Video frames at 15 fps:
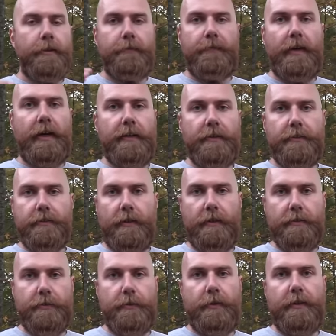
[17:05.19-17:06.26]
can find us
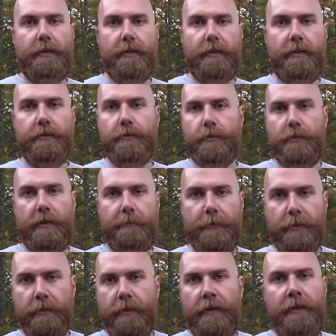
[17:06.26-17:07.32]
also on
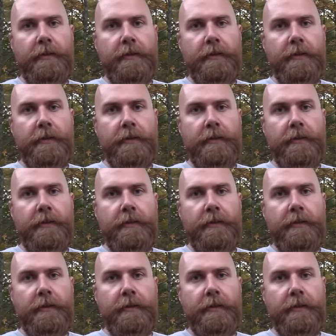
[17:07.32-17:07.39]
Gunstreamer.